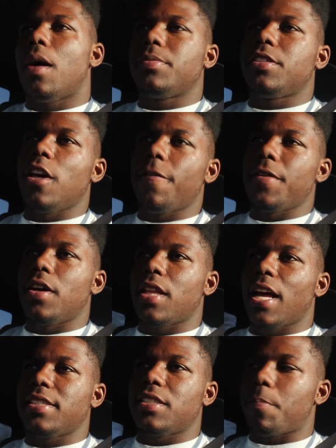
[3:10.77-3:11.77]
CFL
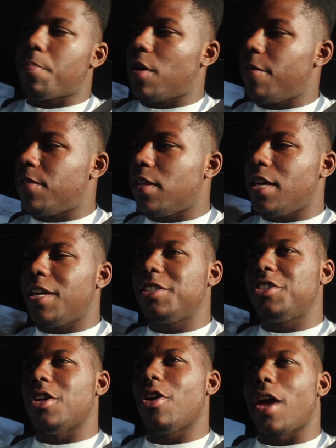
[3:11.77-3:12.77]
likes to privilege,
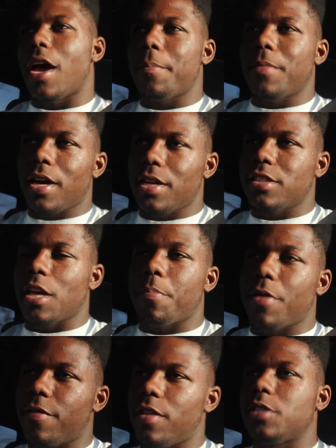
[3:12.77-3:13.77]
okay, I'm not gonna say
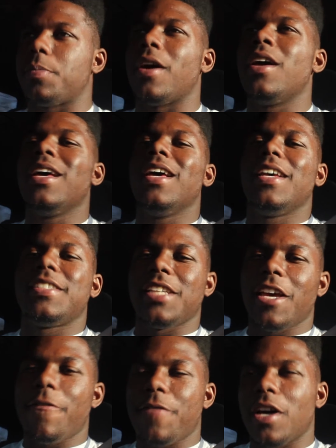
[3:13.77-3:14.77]
privilege, but
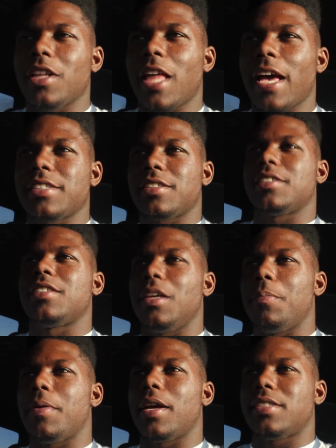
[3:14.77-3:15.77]
CFL likes to
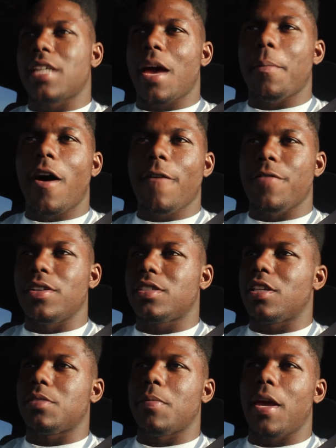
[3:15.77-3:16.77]
see big time
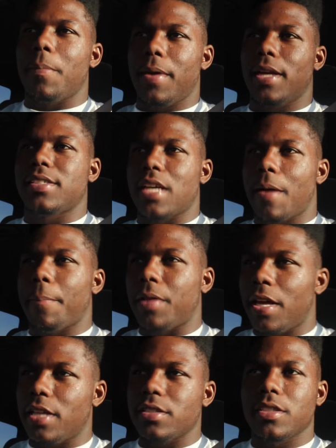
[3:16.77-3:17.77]
offenses make big time
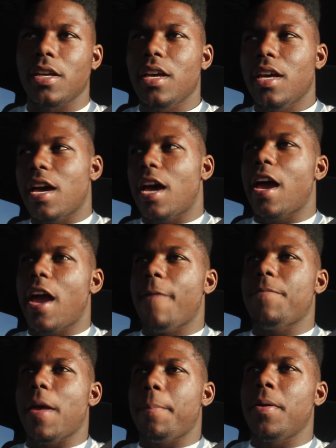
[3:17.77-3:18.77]
plays.
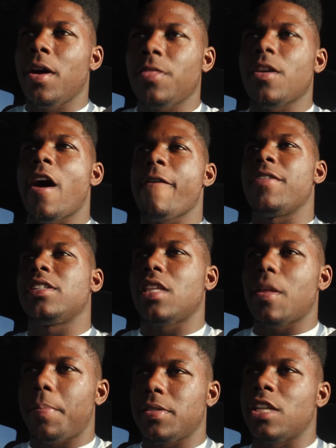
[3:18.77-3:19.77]
And they put the offense
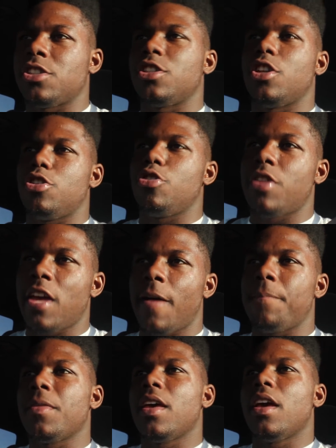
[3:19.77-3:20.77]
in the position to do that,